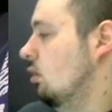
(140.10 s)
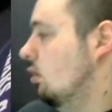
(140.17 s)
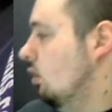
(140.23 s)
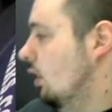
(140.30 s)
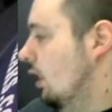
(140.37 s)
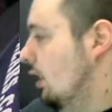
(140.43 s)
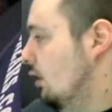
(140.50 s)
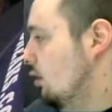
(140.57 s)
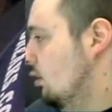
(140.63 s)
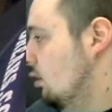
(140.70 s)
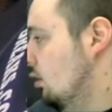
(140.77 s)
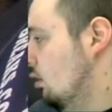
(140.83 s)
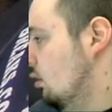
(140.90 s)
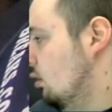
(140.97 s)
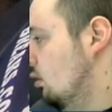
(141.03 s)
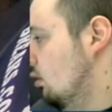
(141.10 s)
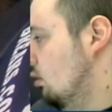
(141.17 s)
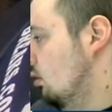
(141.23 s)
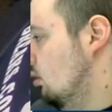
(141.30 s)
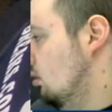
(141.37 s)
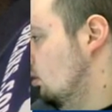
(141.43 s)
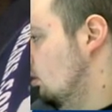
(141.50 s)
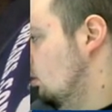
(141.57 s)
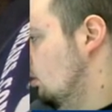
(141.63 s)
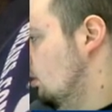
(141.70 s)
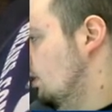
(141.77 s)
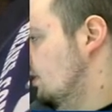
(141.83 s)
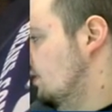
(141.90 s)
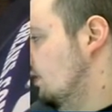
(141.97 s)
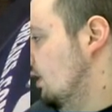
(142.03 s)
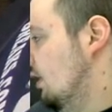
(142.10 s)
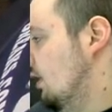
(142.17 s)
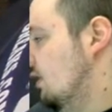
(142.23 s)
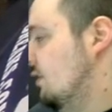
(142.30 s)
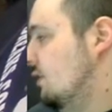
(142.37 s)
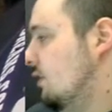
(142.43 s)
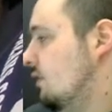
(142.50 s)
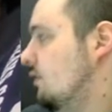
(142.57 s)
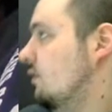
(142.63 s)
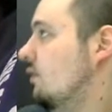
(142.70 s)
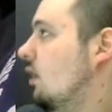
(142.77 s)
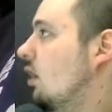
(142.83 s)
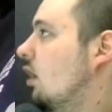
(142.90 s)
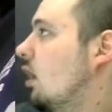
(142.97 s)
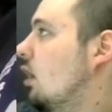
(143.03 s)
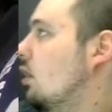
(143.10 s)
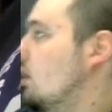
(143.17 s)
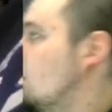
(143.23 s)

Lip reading: And this is an 86 hockey.